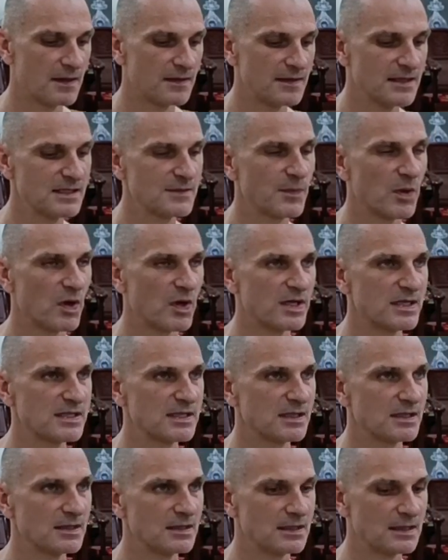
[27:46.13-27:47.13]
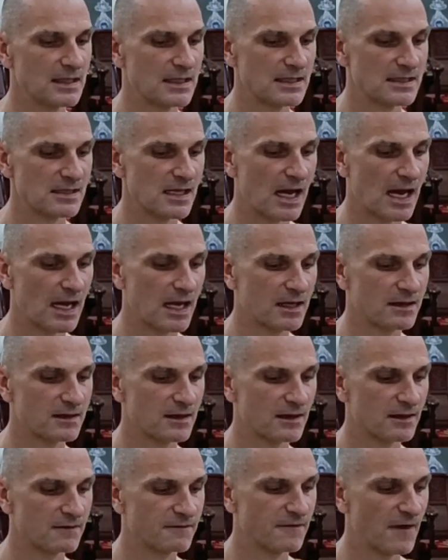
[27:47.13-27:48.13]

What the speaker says: This person is like that